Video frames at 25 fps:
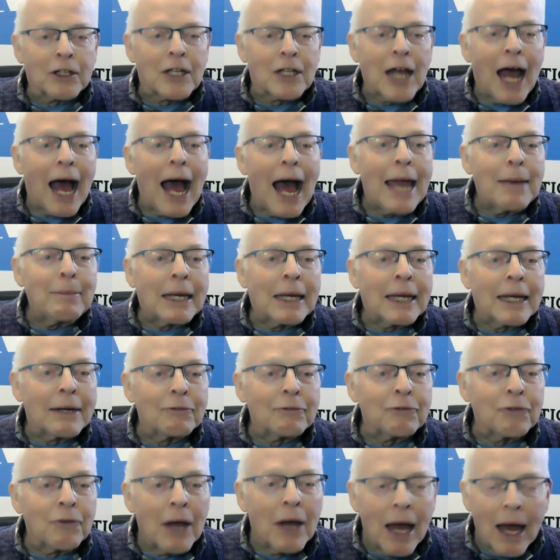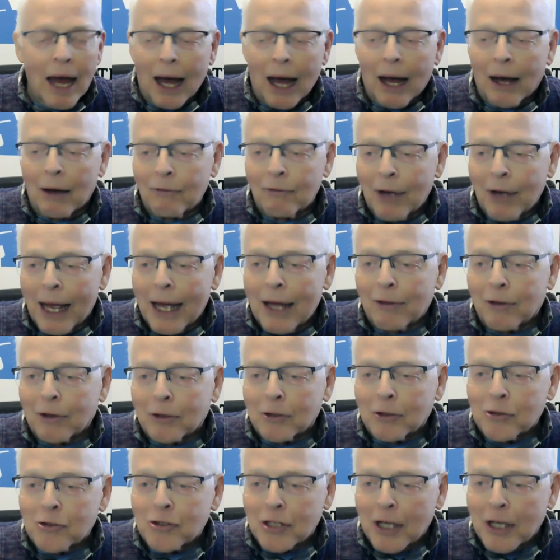The timing of
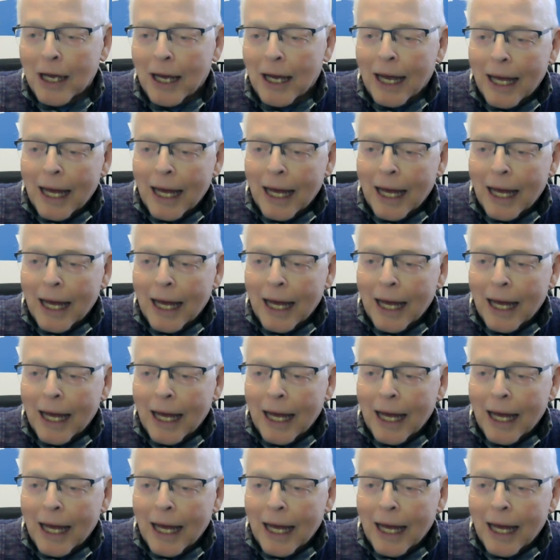Heather's